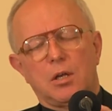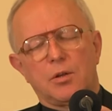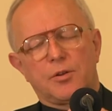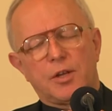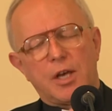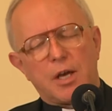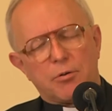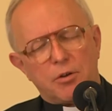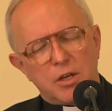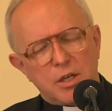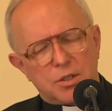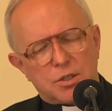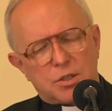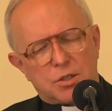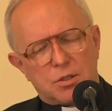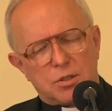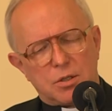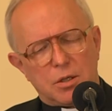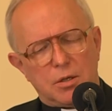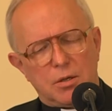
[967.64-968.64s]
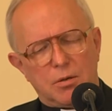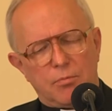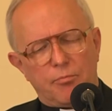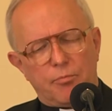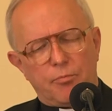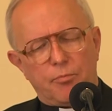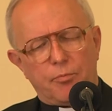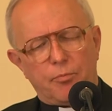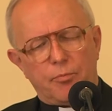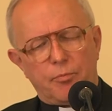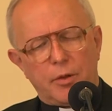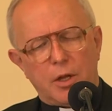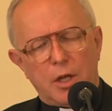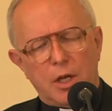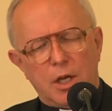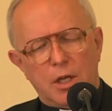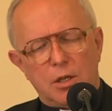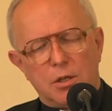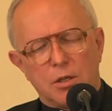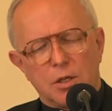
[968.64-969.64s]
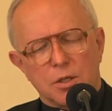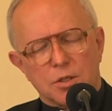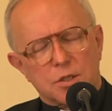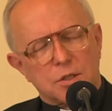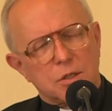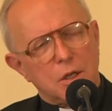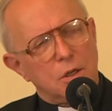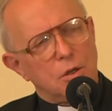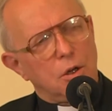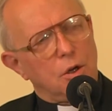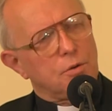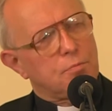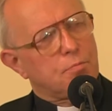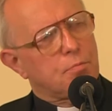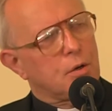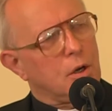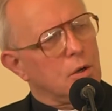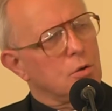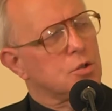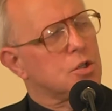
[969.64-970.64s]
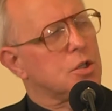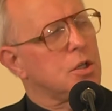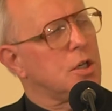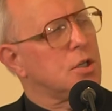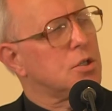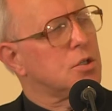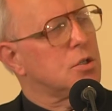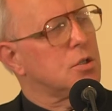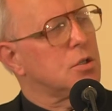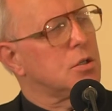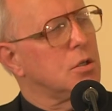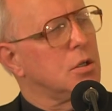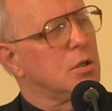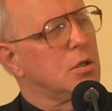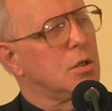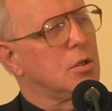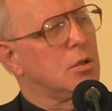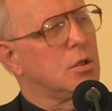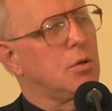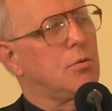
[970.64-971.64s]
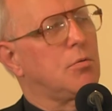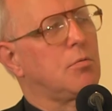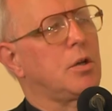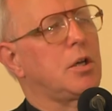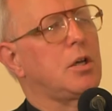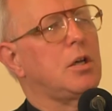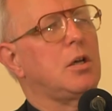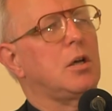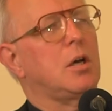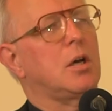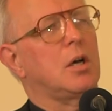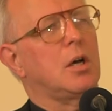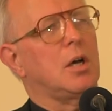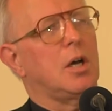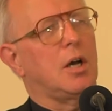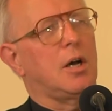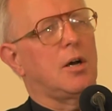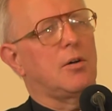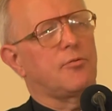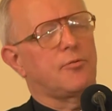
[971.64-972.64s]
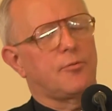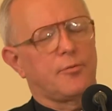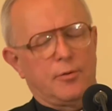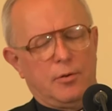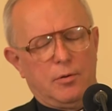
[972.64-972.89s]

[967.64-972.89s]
There is, in the synod process that we have